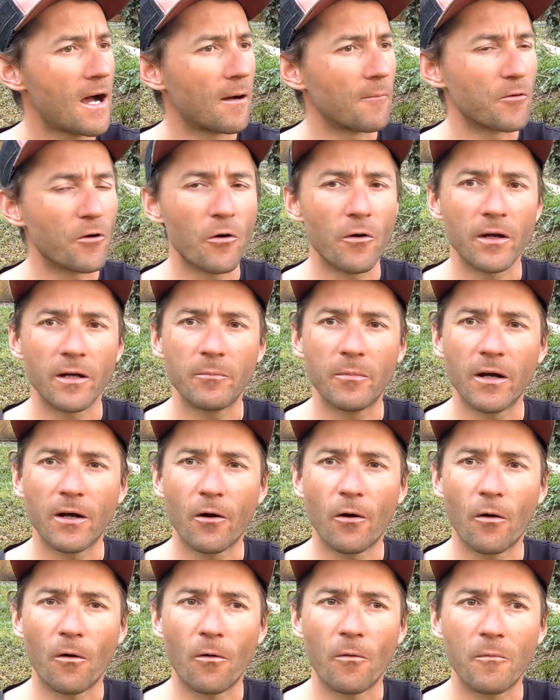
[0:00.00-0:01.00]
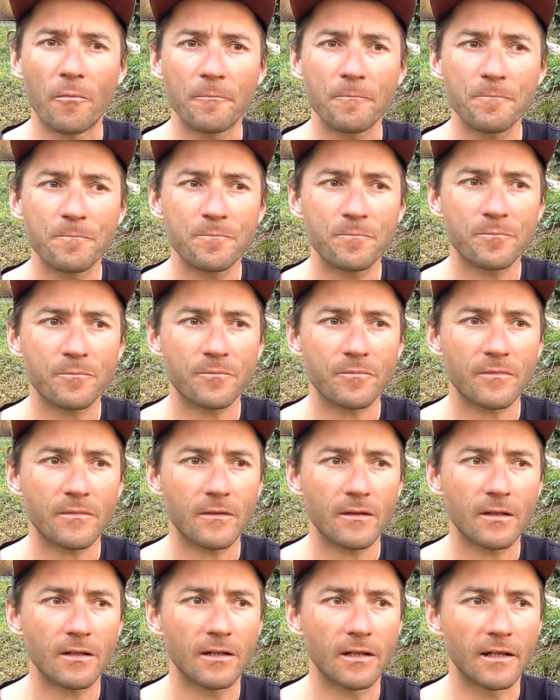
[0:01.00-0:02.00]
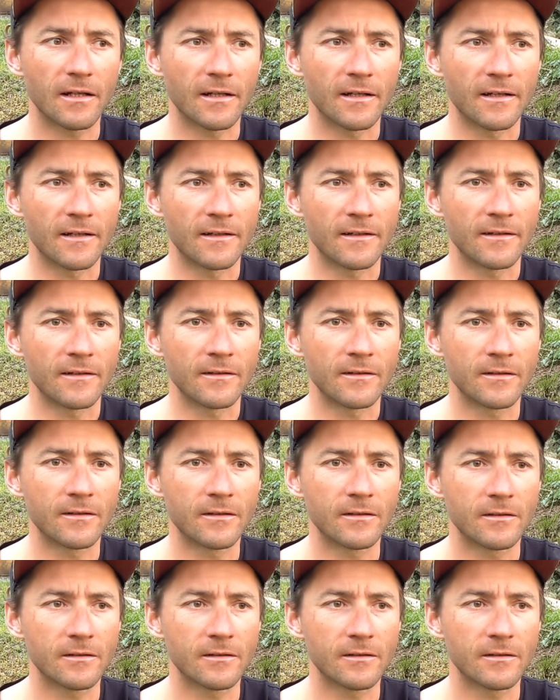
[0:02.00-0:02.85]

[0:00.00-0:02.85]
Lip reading: I'm going back home. And